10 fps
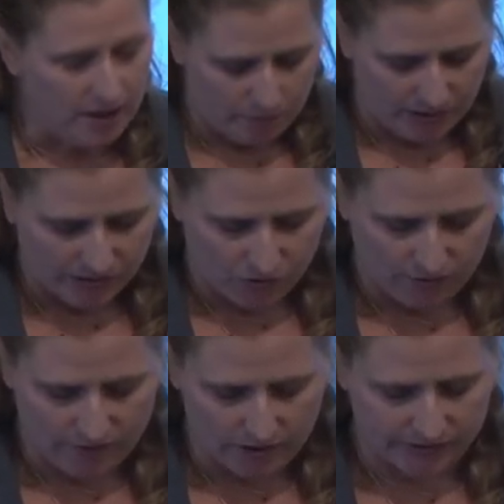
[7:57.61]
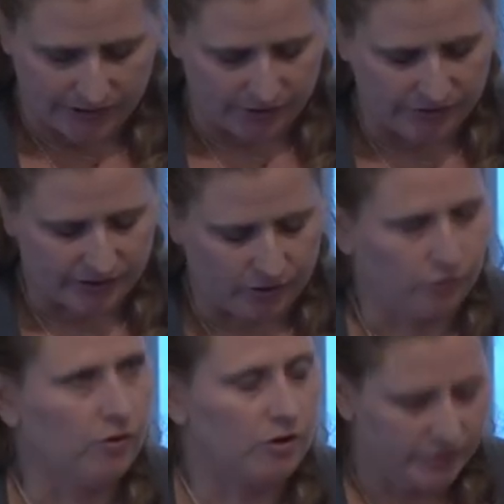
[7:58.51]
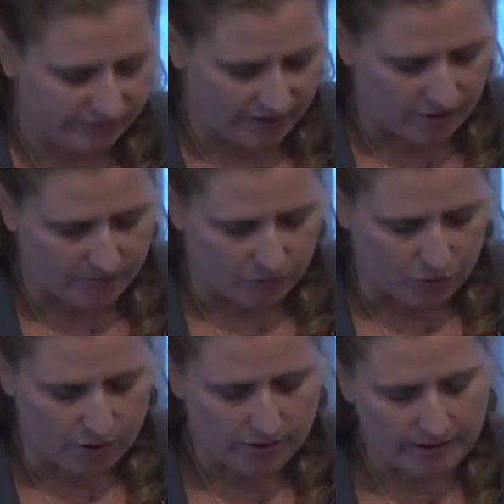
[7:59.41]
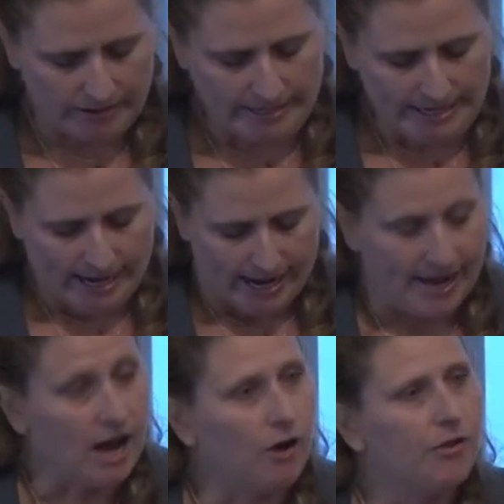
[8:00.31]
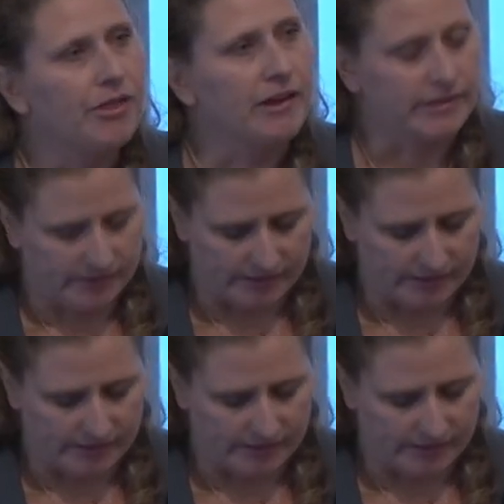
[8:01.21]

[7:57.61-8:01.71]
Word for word: eight Peace Corps volunteers in their rural development work and health and